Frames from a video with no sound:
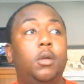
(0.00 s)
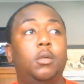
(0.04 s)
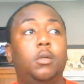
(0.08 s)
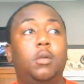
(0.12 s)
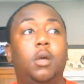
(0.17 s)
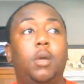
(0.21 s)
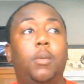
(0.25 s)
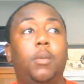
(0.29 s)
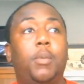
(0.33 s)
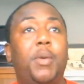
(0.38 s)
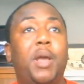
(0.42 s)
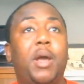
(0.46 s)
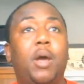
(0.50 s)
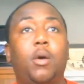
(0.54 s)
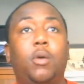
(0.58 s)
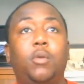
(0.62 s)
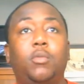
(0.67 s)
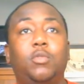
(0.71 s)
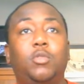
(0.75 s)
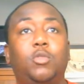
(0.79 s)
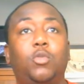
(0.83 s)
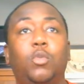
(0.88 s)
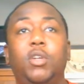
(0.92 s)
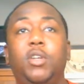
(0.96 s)
about
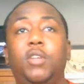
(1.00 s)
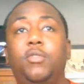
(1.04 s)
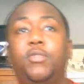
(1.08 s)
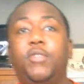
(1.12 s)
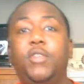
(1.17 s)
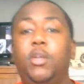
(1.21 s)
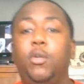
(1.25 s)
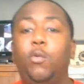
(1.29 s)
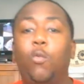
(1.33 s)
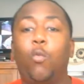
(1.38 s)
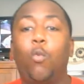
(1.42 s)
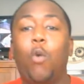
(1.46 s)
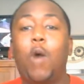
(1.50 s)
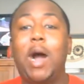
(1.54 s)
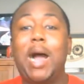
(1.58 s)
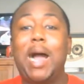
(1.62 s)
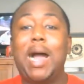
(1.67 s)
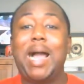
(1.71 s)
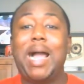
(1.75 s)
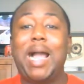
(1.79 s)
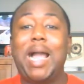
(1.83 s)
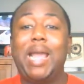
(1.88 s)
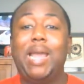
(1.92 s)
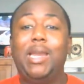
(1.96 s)
3 feet
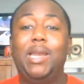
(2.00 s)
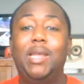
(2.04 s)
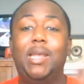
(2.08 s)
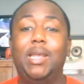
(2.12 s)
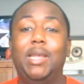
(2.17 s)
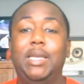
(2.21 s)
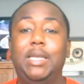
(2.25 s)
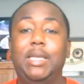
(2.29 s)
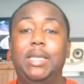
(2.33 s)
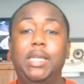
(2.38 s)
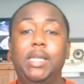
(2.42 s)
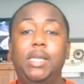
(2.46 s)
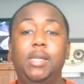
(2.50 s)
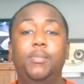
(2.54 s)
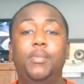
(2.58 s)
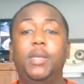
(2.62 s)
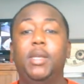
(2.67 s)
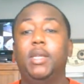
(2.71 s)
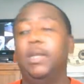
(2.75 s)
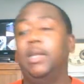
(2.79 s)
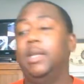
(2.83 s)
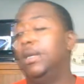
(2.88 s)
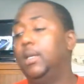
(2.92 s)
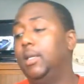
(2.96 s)
wide and deep in
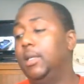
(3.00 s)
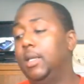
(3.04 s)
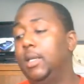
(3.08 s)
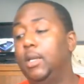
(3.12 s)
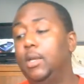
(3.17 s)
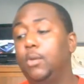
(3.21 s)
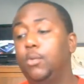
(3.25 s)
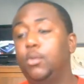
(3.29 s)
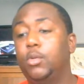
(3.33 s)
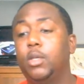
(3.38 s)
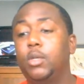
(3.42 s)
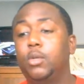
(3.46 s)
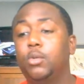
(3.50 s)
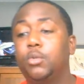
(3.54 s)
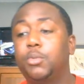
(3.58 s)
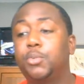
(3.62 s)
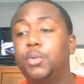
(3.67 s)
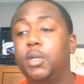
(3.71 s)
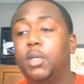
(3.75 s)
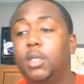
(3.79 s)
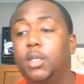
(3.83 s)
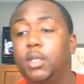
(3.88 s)
it, and it was pretty